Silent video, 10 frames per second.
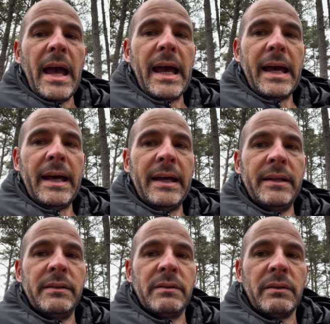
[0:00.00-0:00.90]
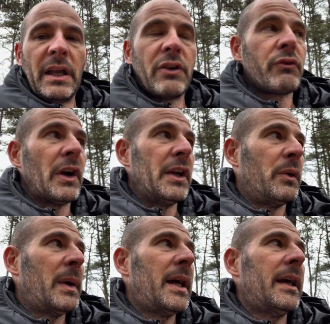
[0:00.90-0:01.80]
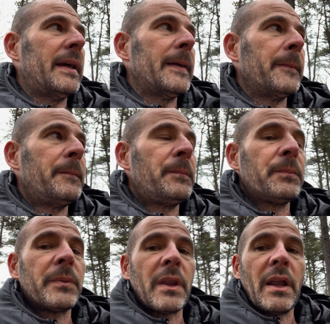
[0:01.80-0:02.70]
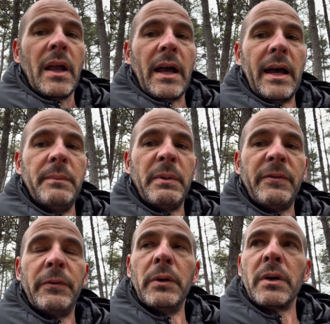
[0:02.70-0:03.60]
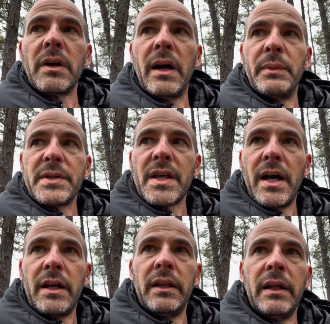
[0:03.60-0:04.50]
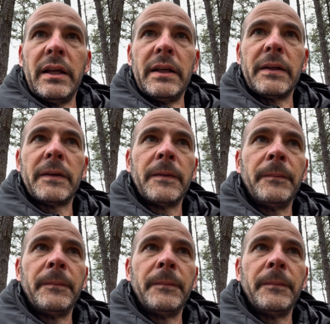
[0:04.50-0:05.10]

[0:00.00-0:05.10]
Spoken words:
and like right away. And before I was kind of like,